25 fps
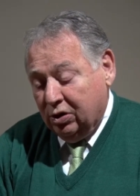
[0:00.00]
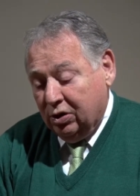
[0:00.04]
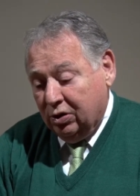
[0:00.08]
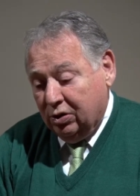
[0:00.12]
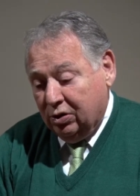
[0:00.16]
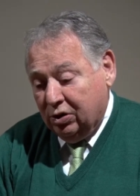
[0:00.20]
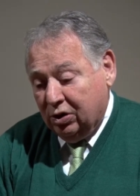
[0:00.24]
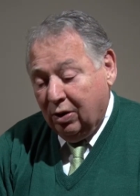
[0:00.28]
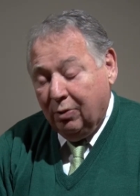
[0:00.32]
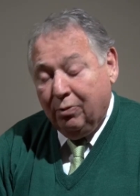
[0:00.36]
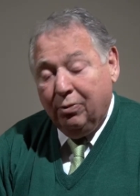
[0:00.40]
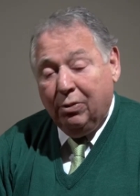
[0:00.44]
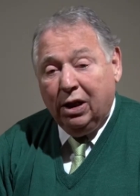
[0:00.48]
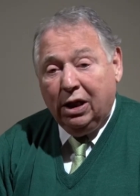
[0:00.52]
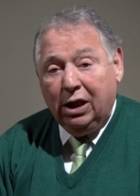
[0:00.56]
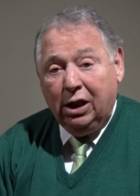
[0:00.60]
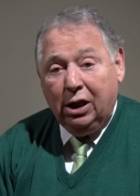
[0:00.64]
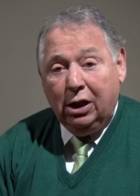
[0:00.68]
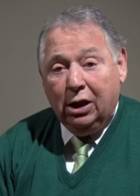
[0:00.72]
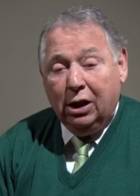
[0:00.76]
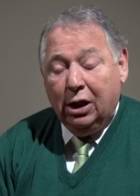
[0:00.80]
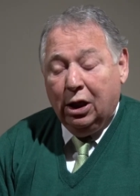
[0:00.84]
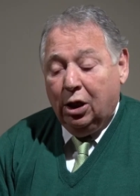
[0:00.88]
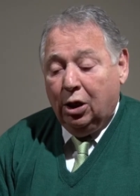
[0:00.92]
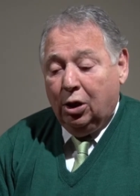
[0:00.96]

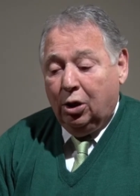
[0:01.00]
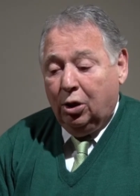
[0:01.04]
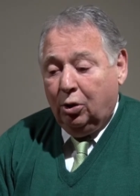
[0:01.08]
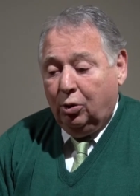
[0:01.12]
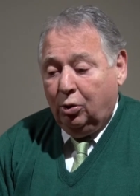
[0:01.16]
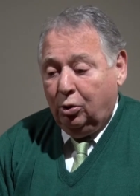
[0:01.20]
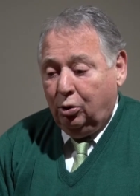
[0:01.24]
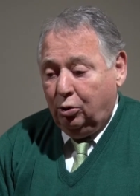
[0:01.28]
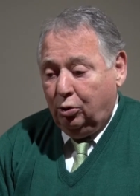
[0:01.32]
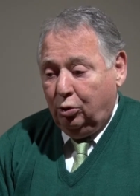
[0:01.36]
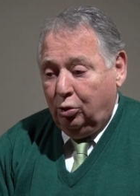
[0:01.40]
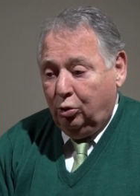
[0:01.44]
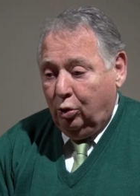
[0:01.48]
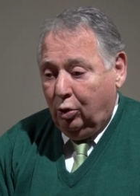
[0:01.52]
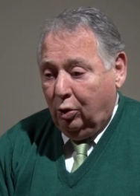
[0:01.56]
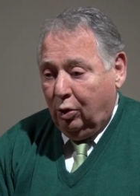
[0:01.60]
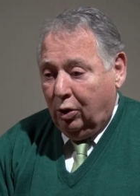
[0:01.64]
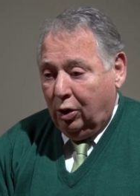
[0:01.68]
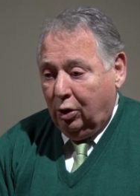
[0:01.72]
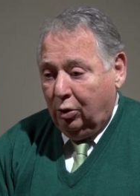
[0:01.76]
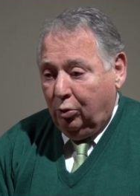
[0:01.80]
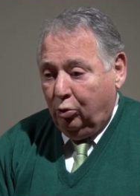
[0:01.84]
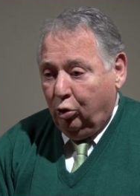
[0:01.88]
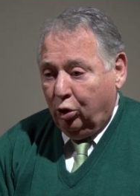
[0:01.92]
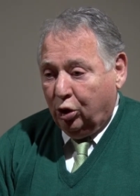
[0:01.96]
somebody
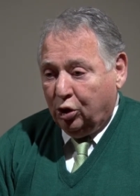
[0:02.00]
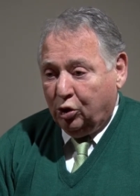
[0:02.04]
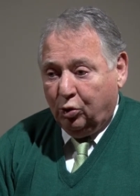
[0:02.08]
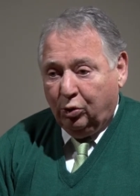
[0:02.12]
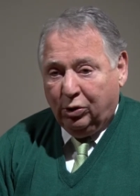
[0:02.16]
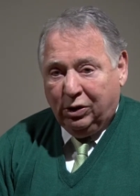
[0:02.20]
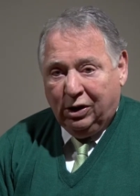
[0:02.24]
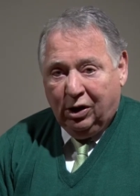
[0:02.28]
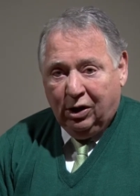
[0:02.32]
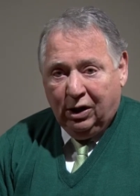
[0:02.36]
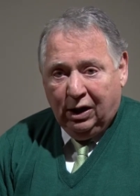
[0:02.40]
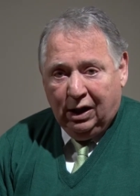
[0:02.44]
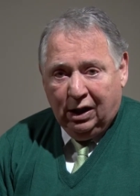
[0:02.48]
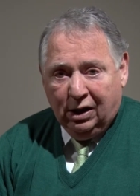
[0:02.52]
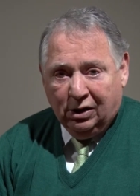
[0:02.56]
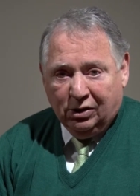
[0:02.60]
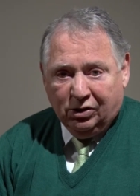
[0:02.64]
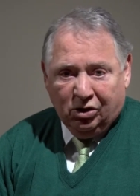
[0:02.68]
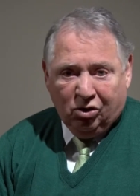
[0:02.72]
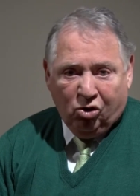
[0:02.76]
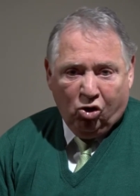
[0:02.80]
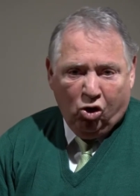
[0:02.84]
who works with their hands, a